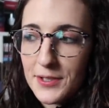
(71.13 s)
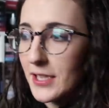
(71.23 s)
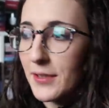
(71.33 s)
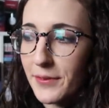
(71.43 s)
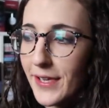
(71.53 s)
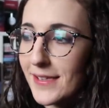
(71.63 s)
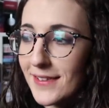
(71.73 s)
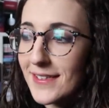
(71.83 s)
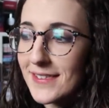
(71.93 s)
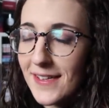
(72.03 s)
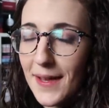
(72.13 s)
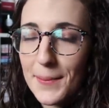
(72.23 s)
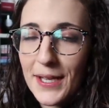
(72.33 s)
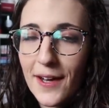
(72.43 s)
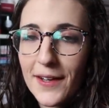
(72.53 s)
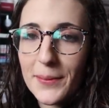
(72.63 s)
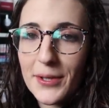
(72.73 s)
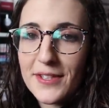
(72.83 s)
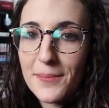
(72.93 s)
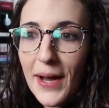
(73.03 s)
which I didn't realize I listened to that many
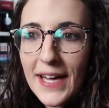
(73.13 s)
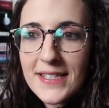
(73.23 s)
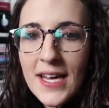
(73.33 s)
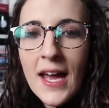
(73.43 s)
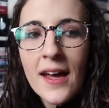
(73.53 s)
audiobooks, but